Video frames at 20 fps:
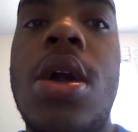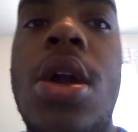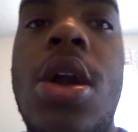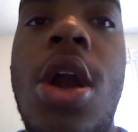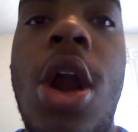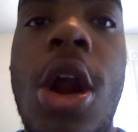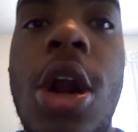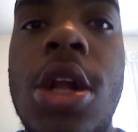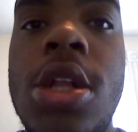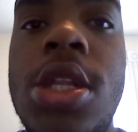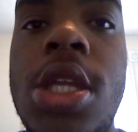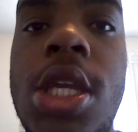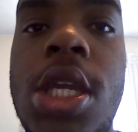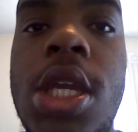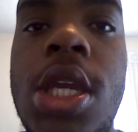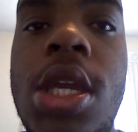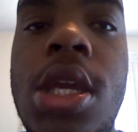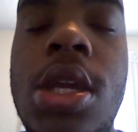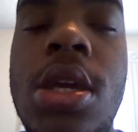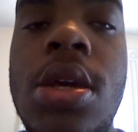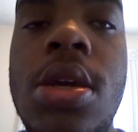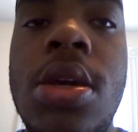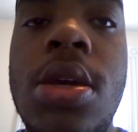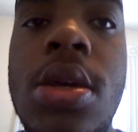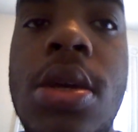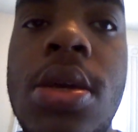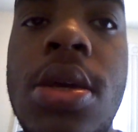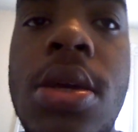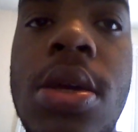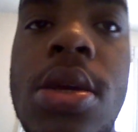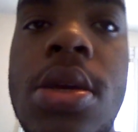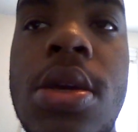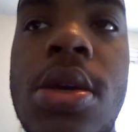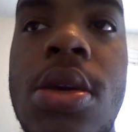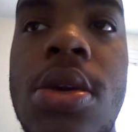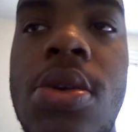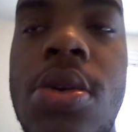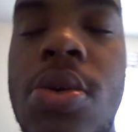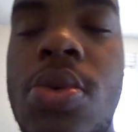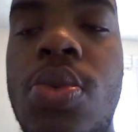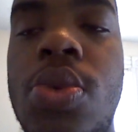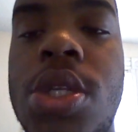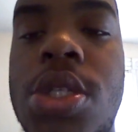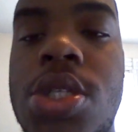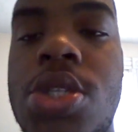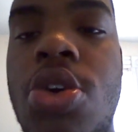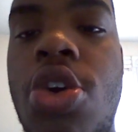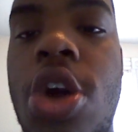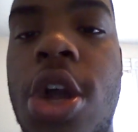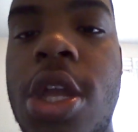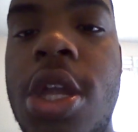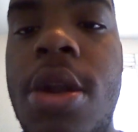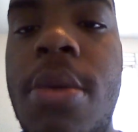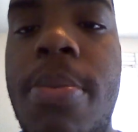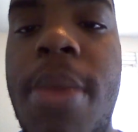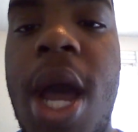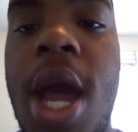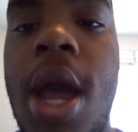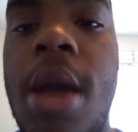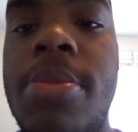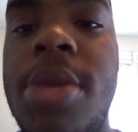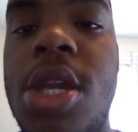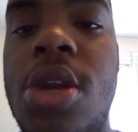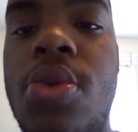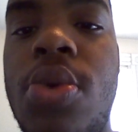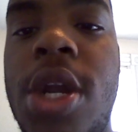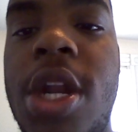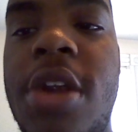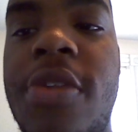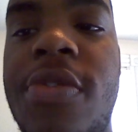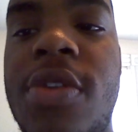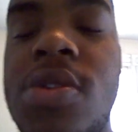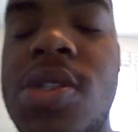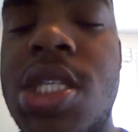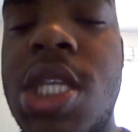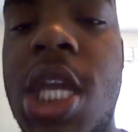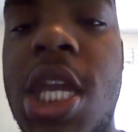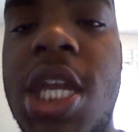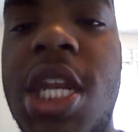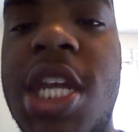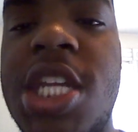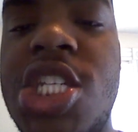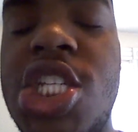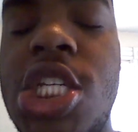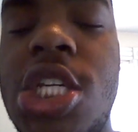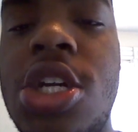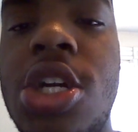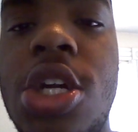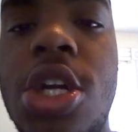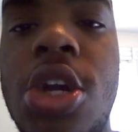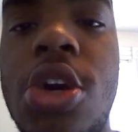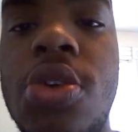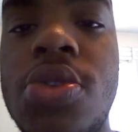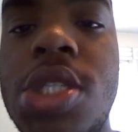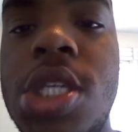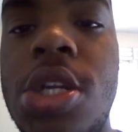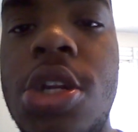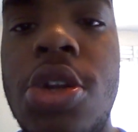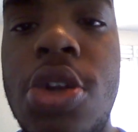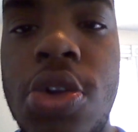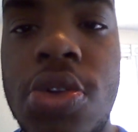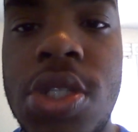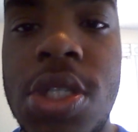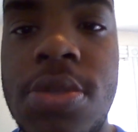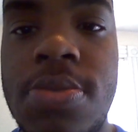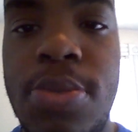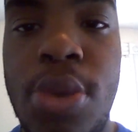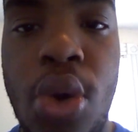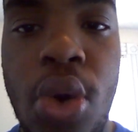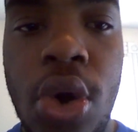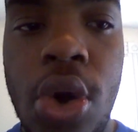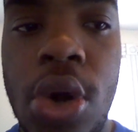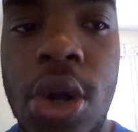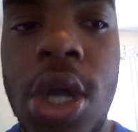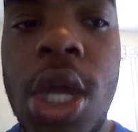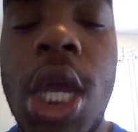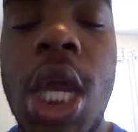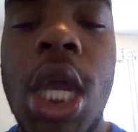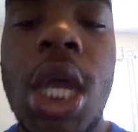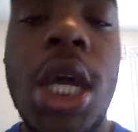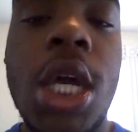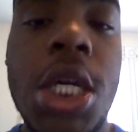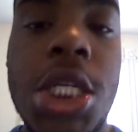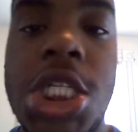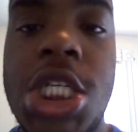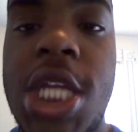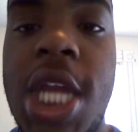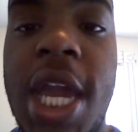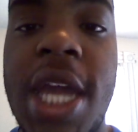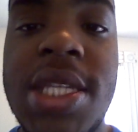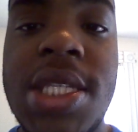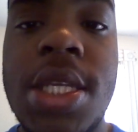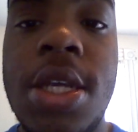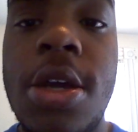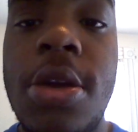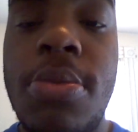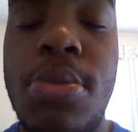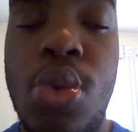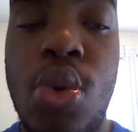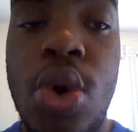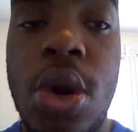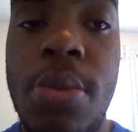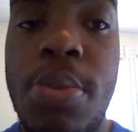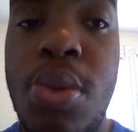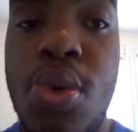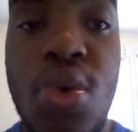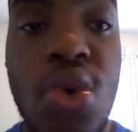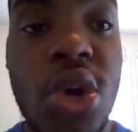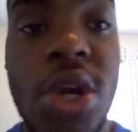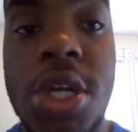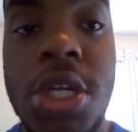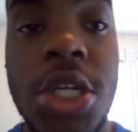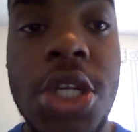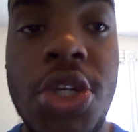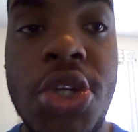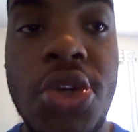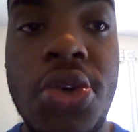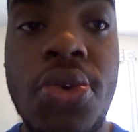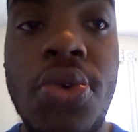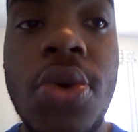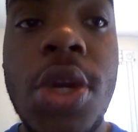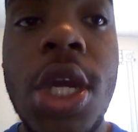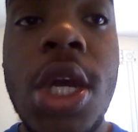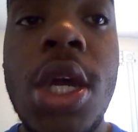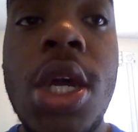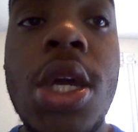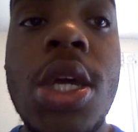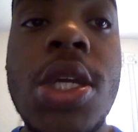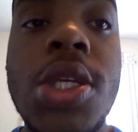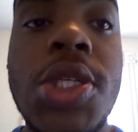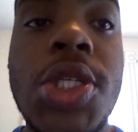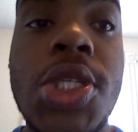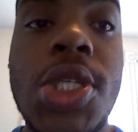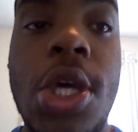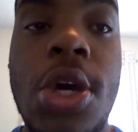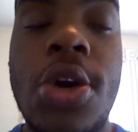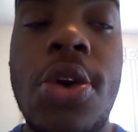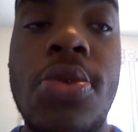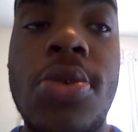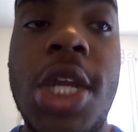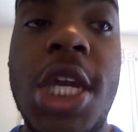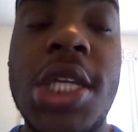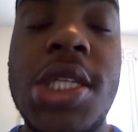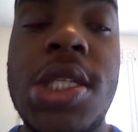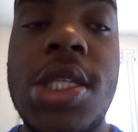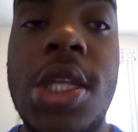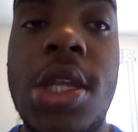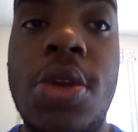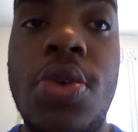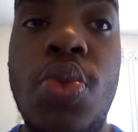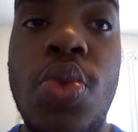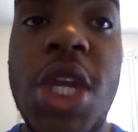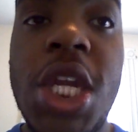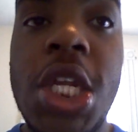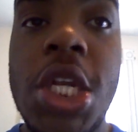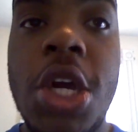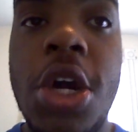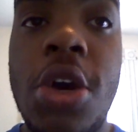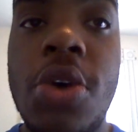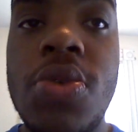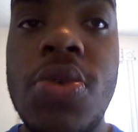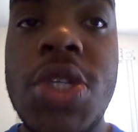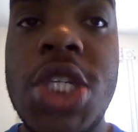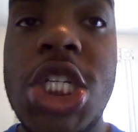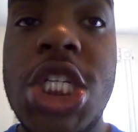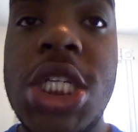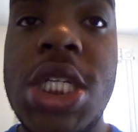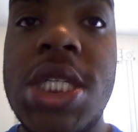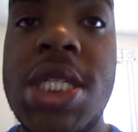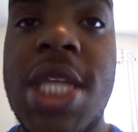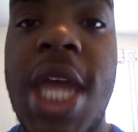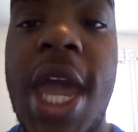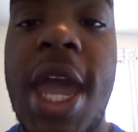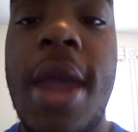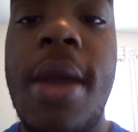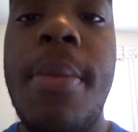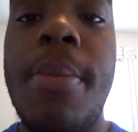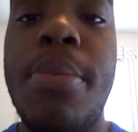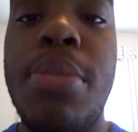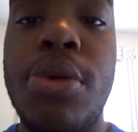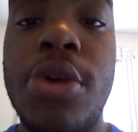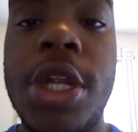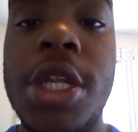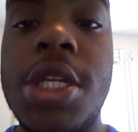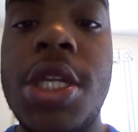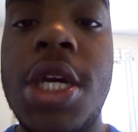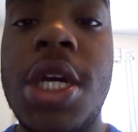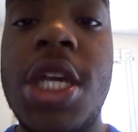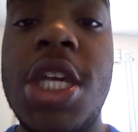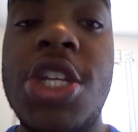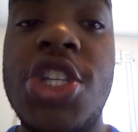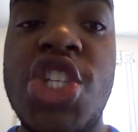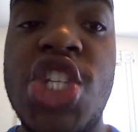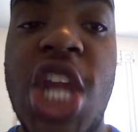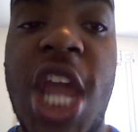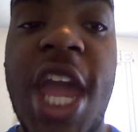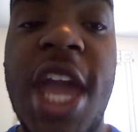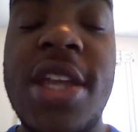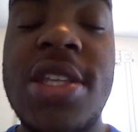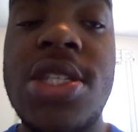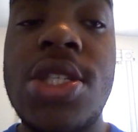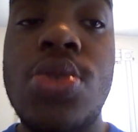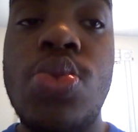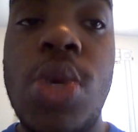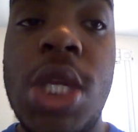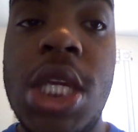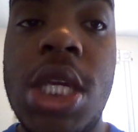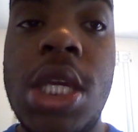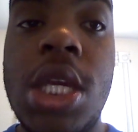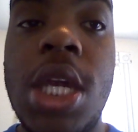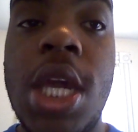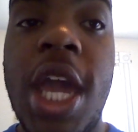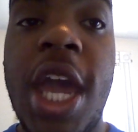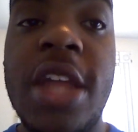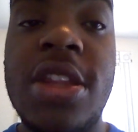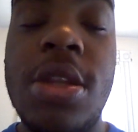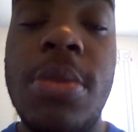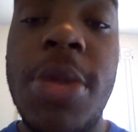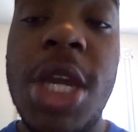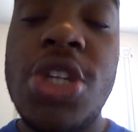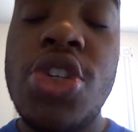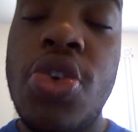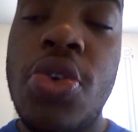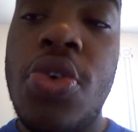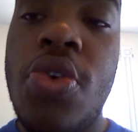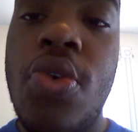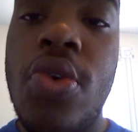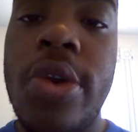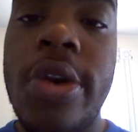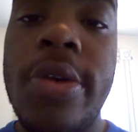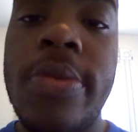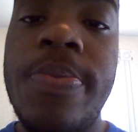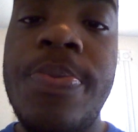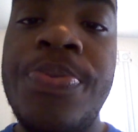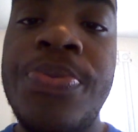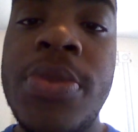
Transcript: Carly was talking to Bobby or whatever, saying that she couldn't go to the nurse's ball because she had something more important to do. So next thing we know, she's at Brenda and Jack's suite at the Metro Court,